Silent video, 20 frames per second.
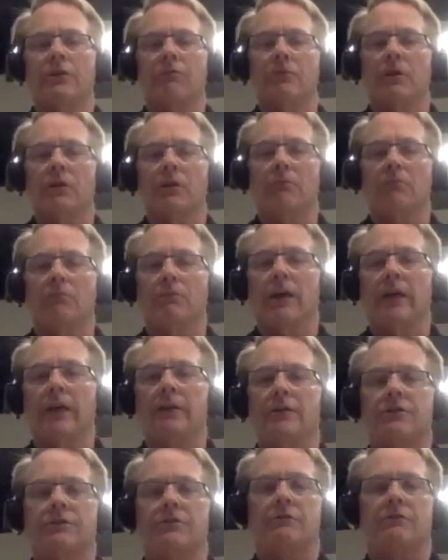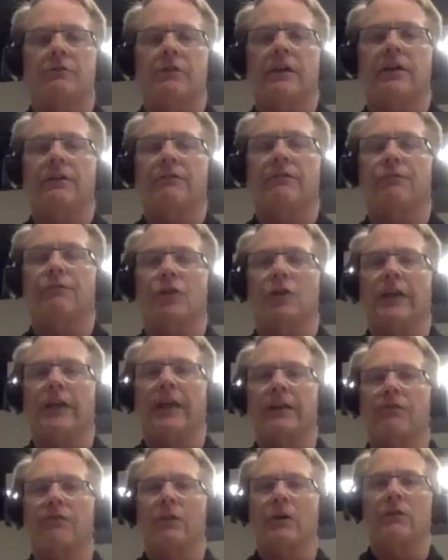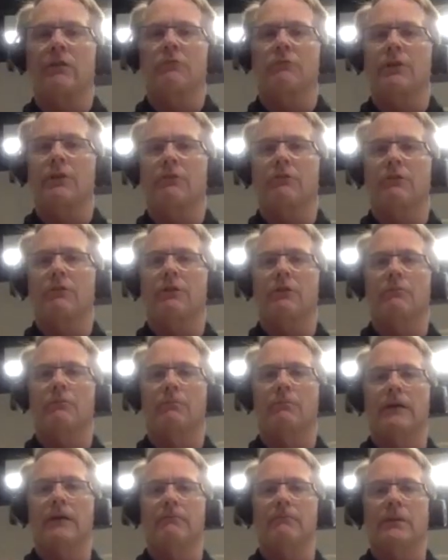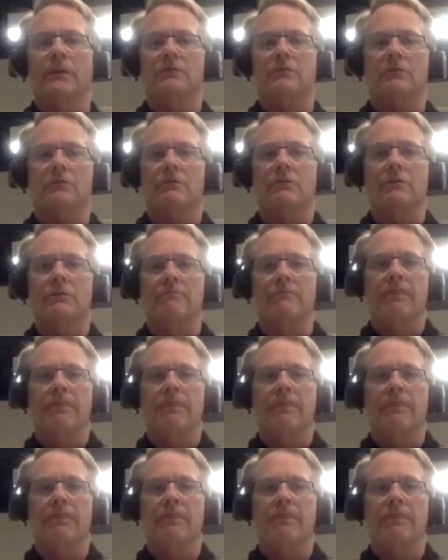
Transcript: where your brain just kind of forgets how to recruit your butt muscles?